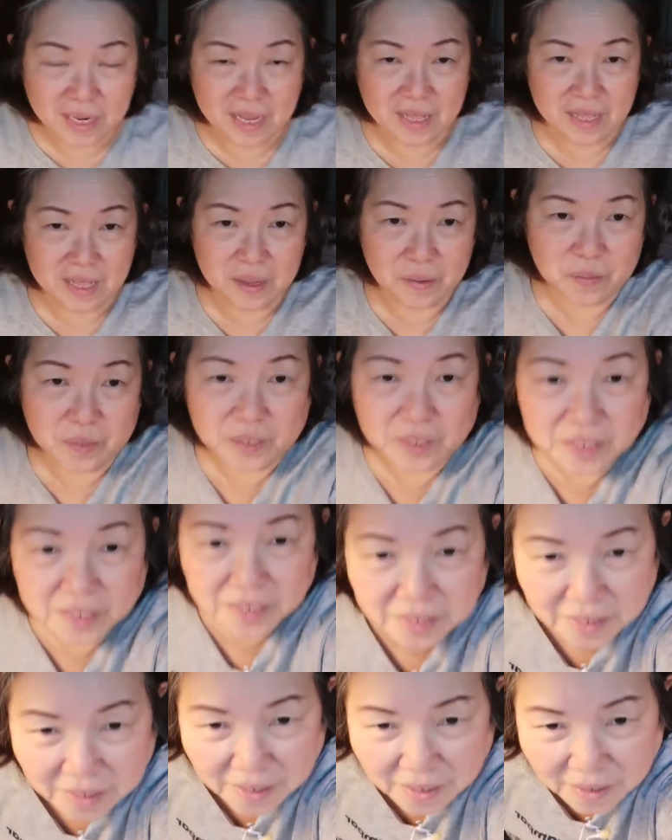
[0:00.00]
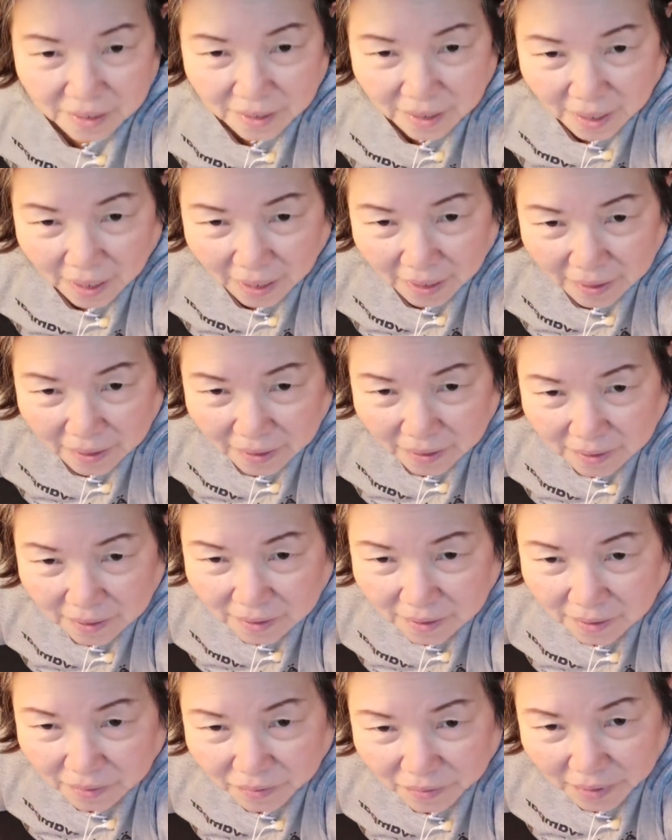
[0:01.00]
Let me just cut
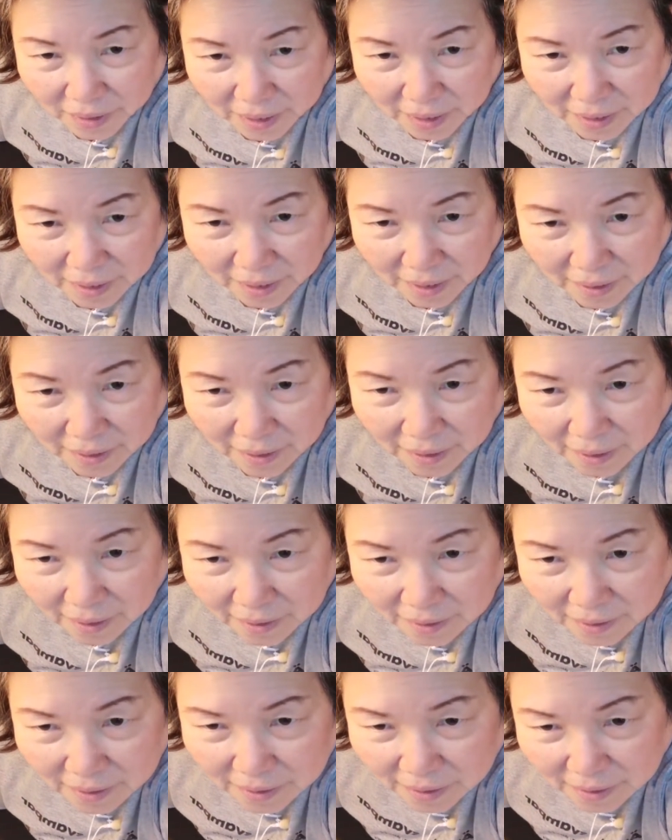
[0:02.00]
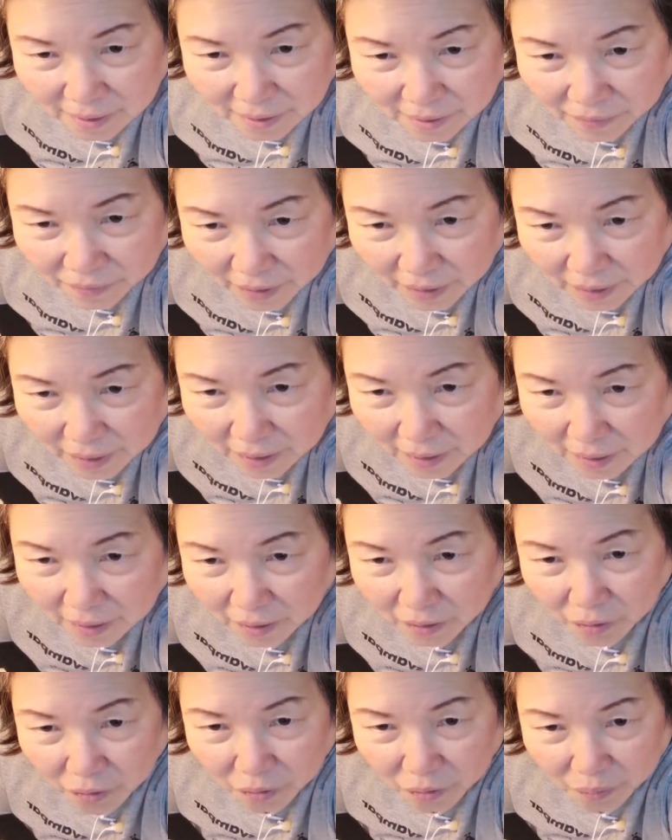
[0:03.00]
this away and then see if I can
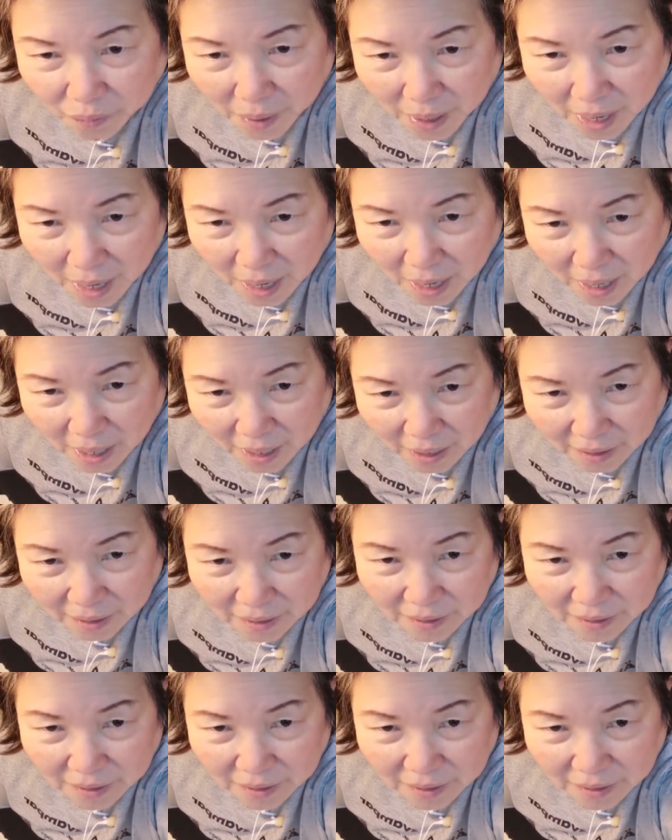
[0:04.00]
go back